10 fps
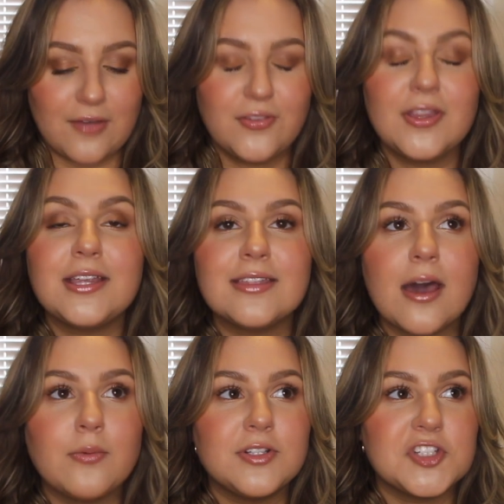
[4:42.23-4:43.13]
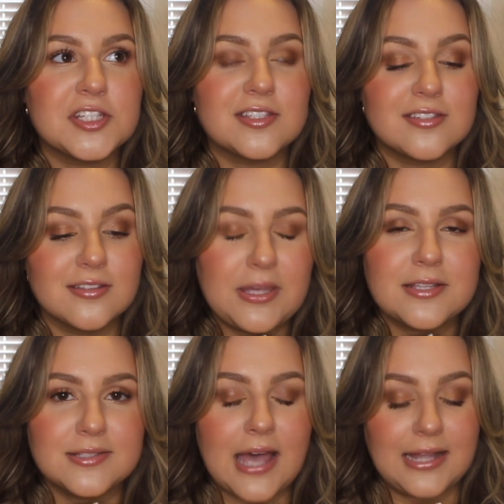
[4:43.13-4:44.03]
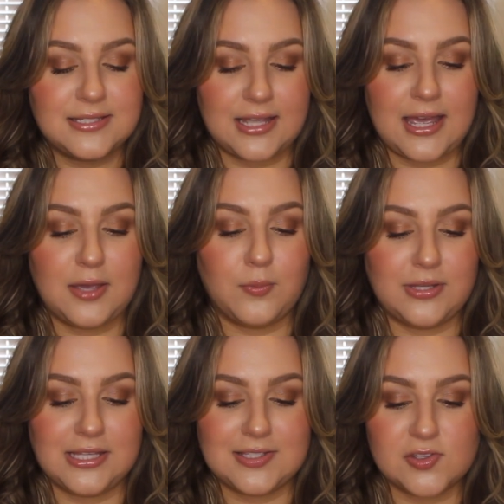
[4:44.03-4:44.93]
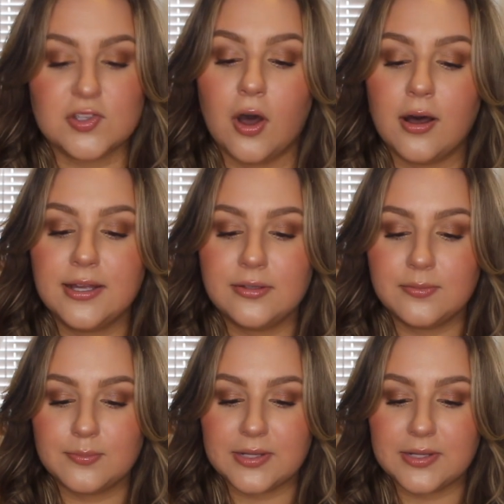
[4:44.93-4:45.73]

I feel like that would just be a sad day when this is gone,